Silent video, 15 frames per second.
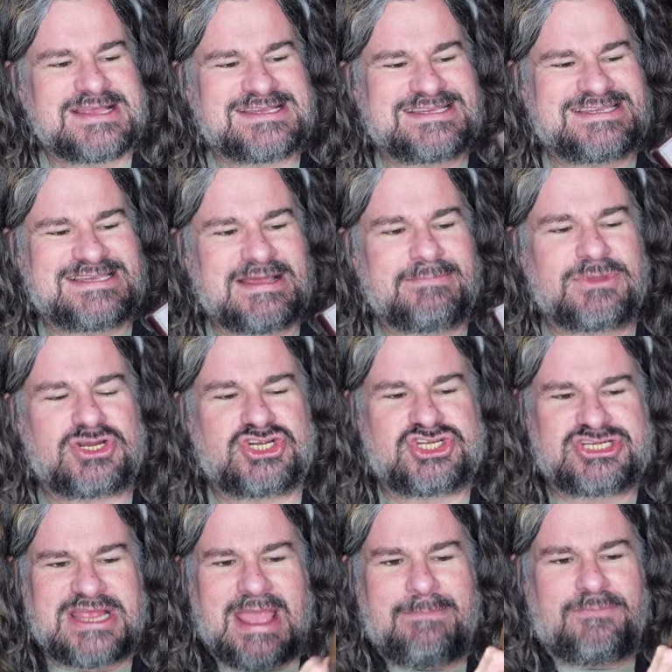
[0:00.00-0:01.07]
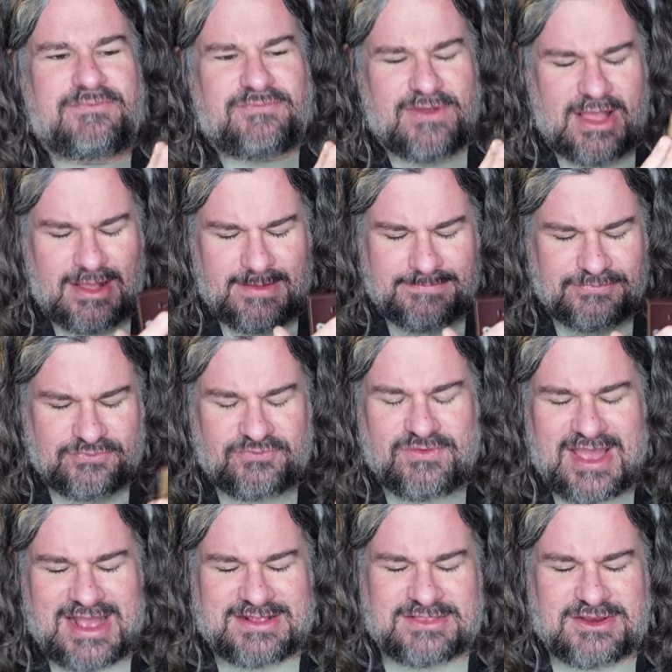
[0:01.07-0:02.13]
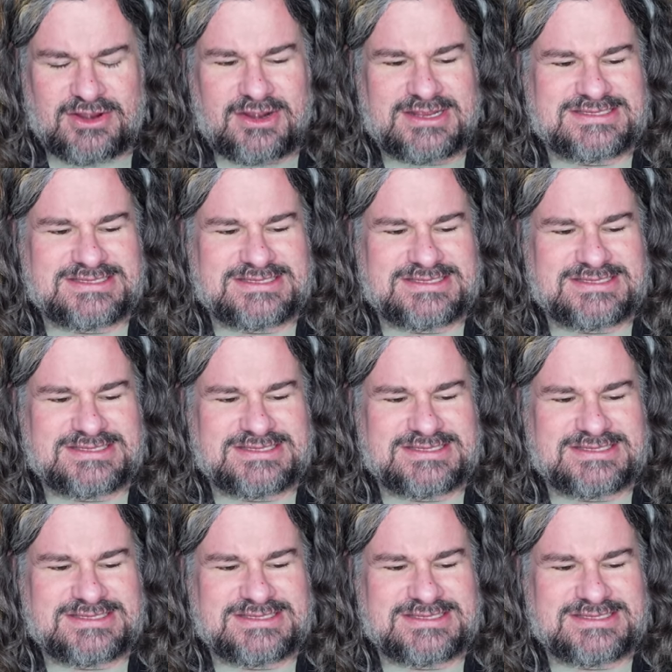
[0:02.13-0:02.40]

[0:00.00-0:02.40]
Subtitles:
Similar shape factor.